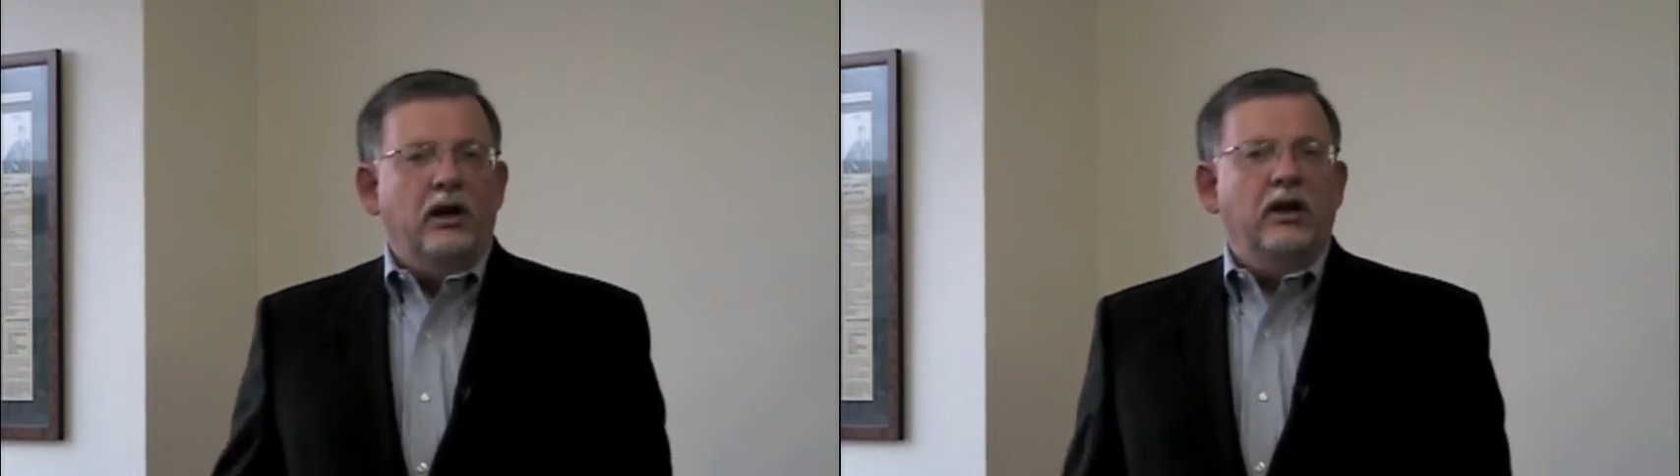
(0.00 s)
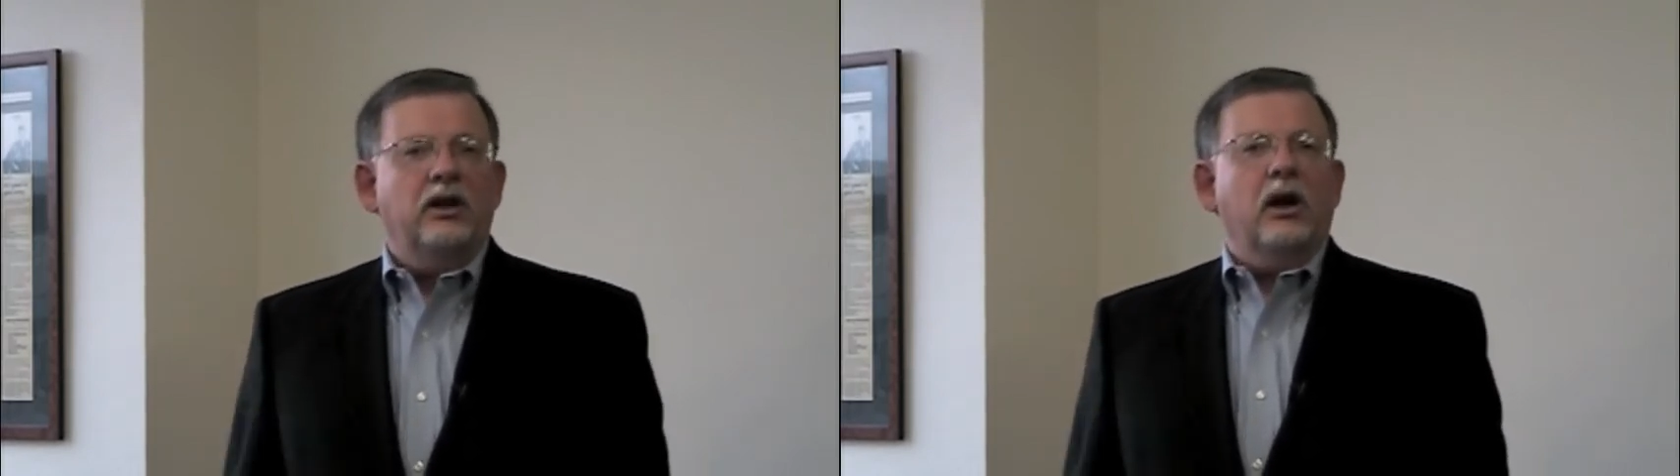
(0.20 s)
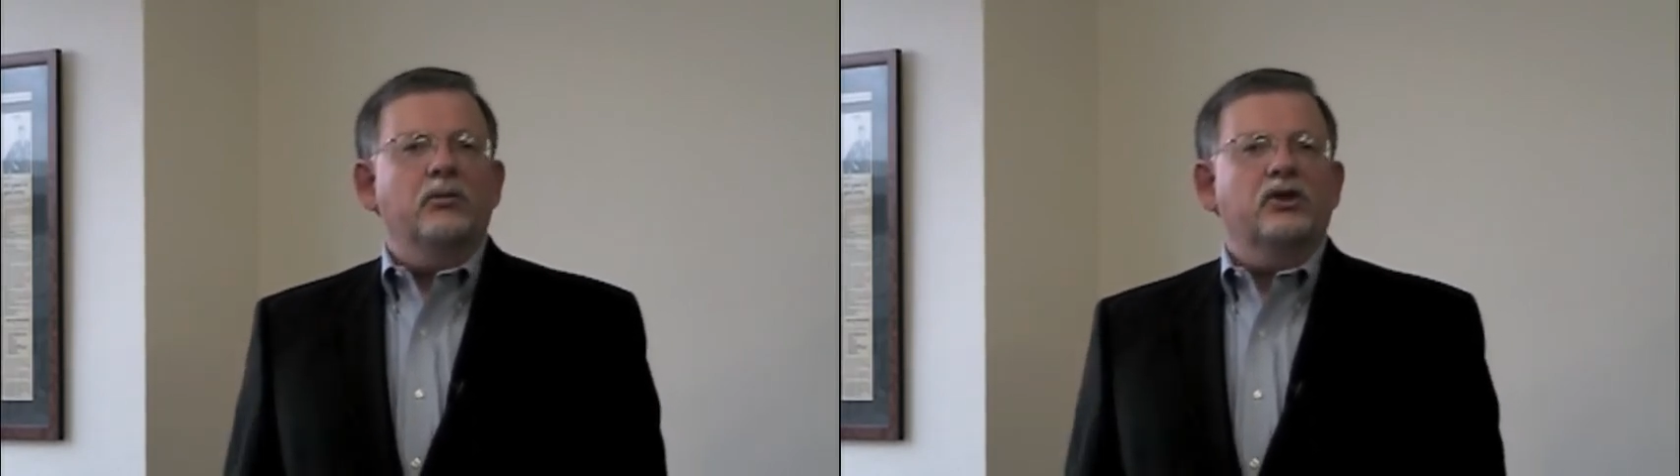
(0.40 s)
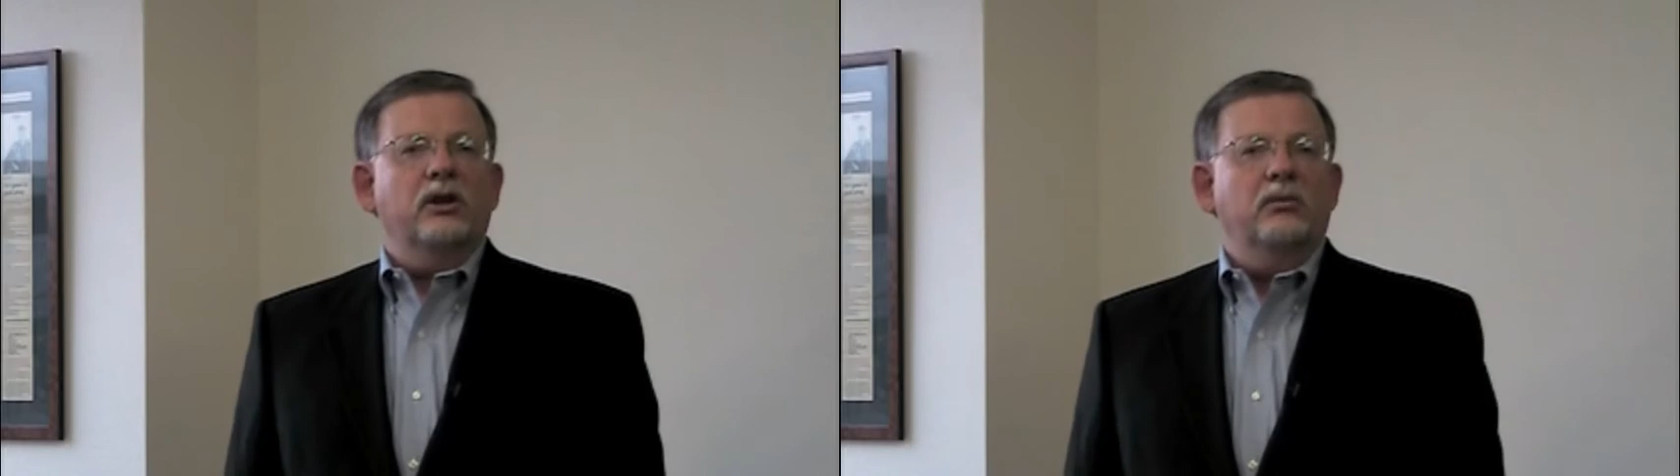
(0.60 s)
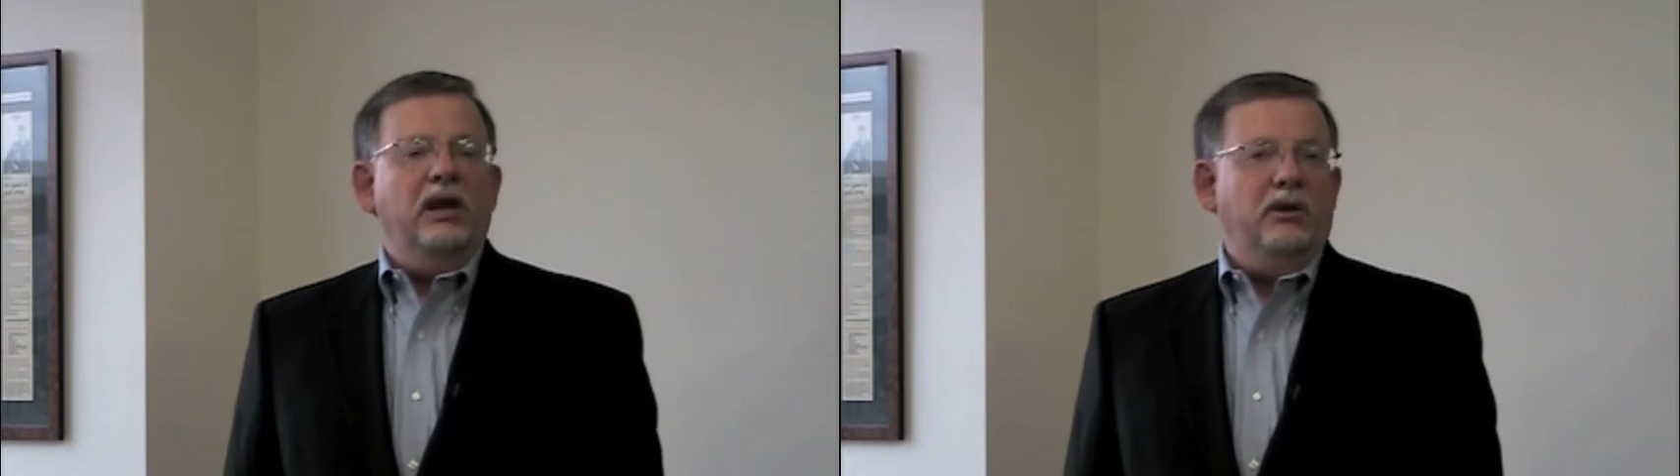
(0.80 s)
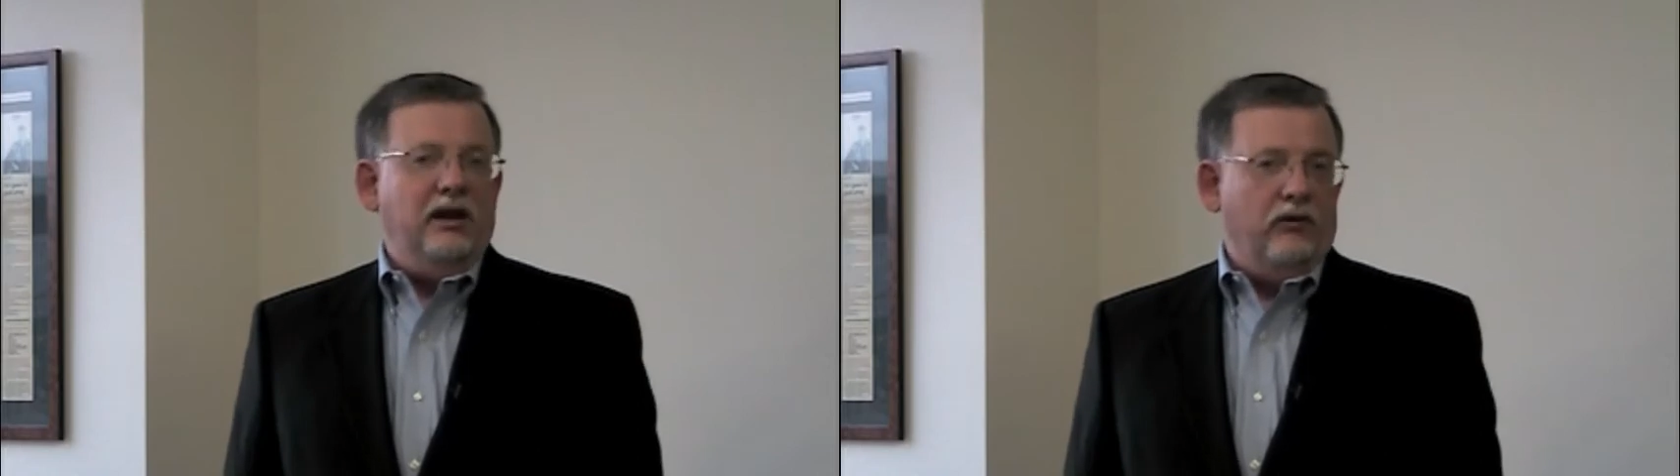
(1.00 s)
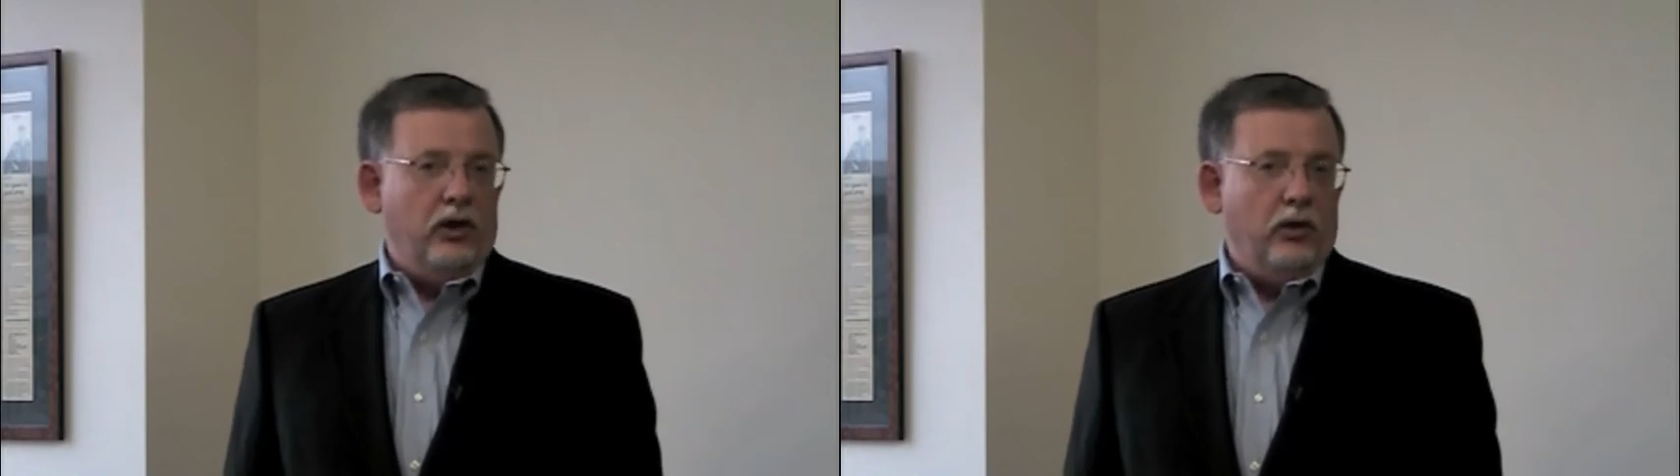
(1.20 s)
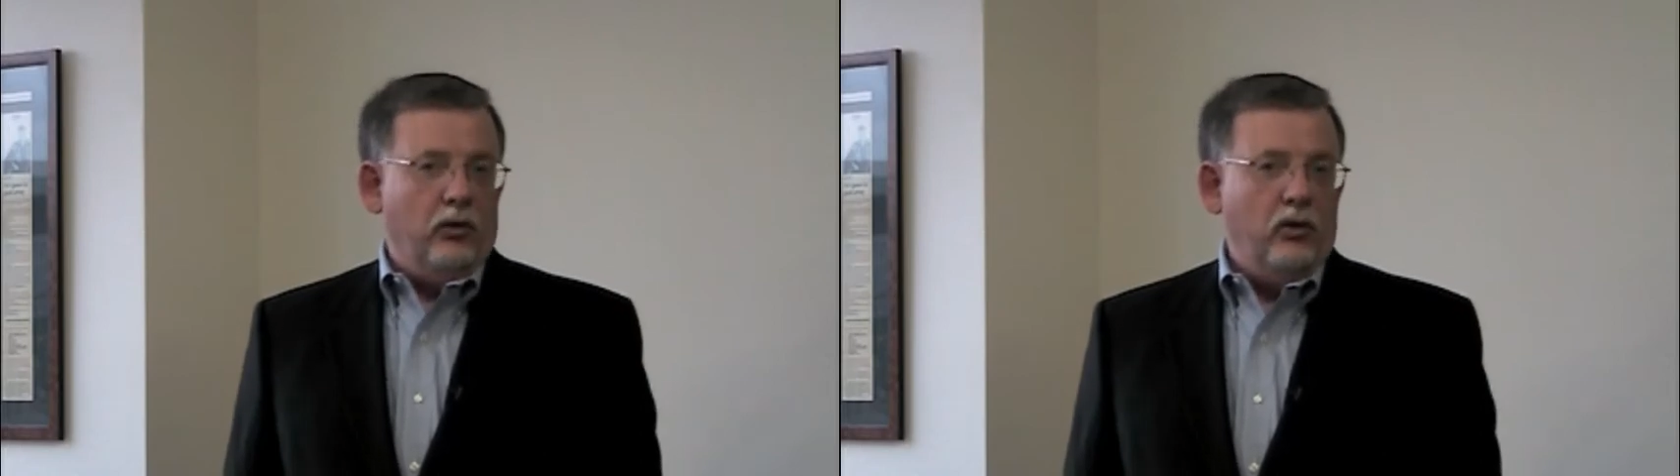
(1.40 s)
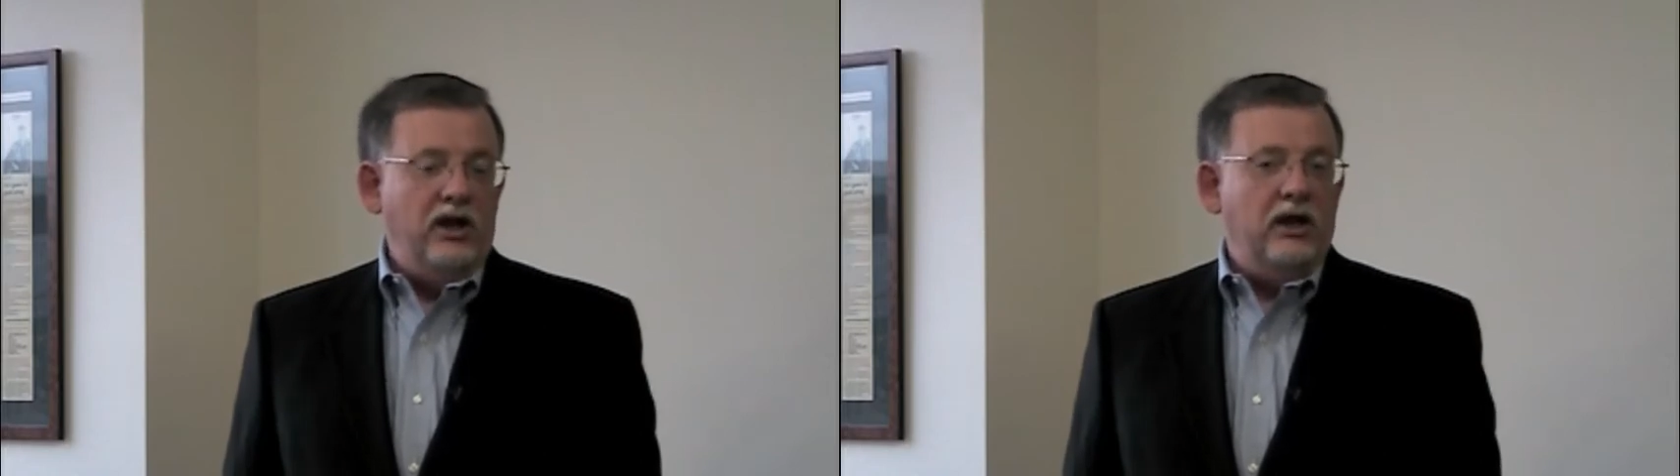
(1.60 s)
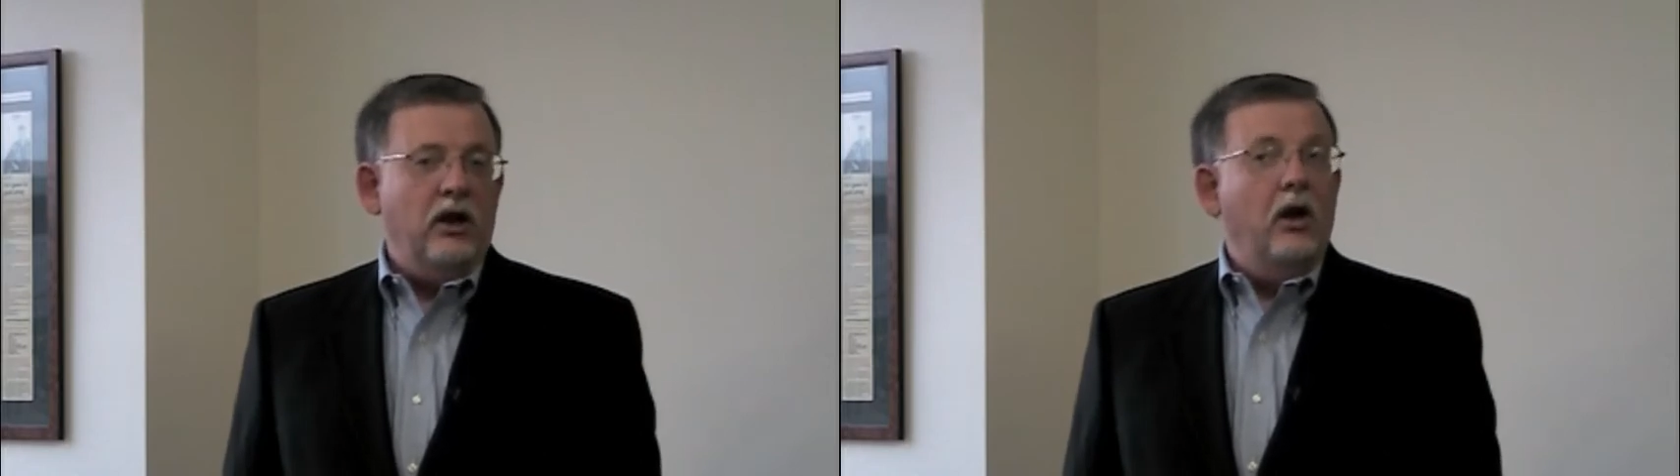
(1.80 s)
It comes in maybe every other
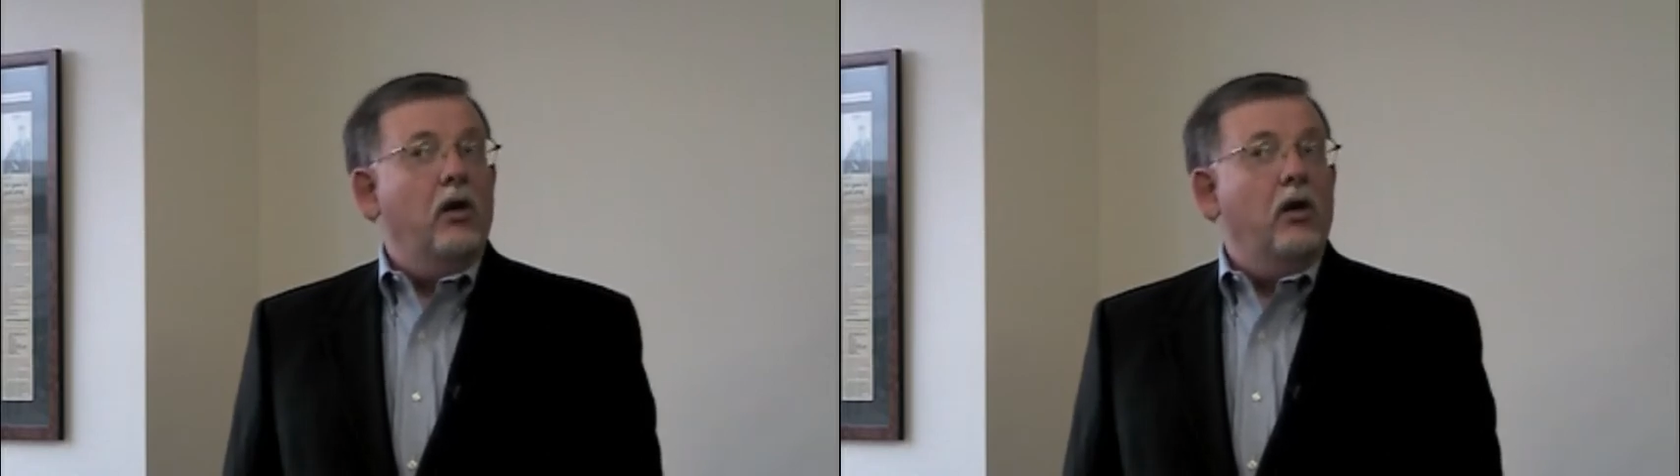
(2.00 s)
week